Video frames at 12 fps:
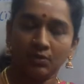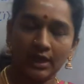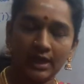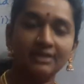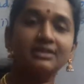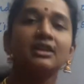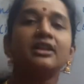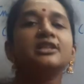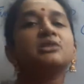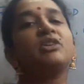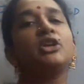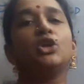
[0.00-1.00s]

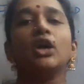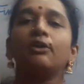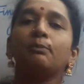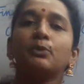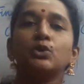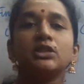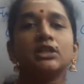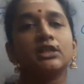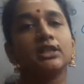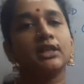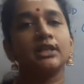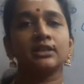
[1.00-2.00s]
Yesterday's video I have posted in
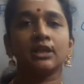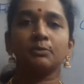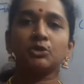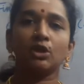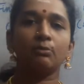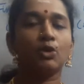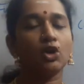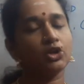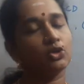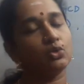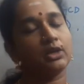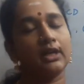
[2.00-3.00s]
the description
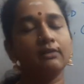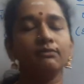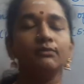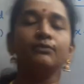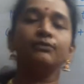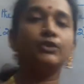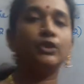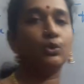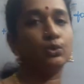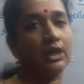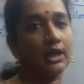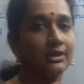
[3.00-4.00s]
box. You can view
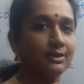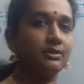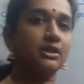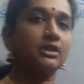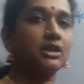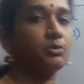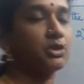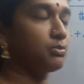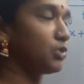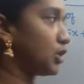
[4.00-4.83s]
that description